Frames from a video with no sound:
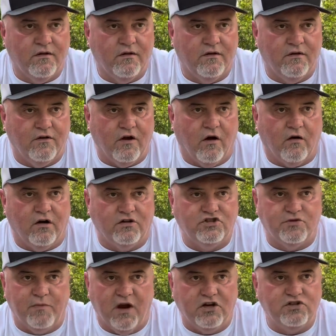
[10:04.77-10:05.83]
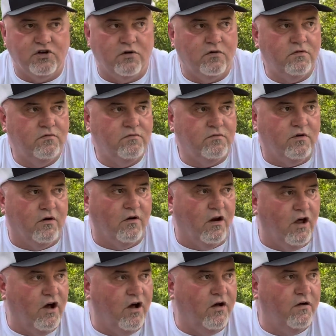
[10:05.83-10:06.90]
Y'all are special. You're
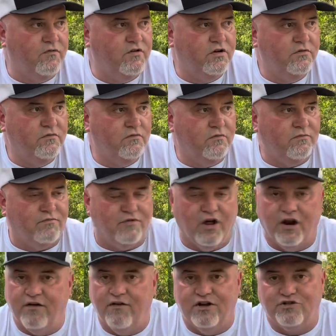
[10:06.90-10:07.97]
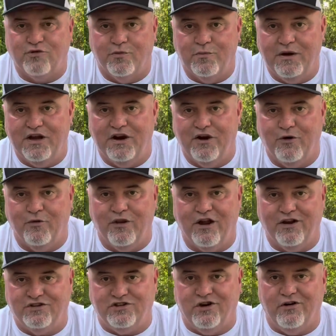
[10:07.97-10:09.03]
loved. None of us would be here
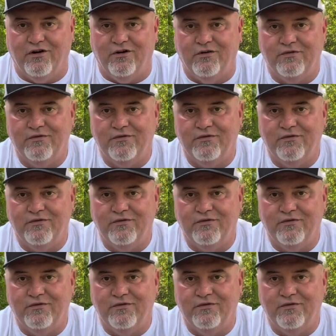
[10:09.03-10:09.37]
without y'all.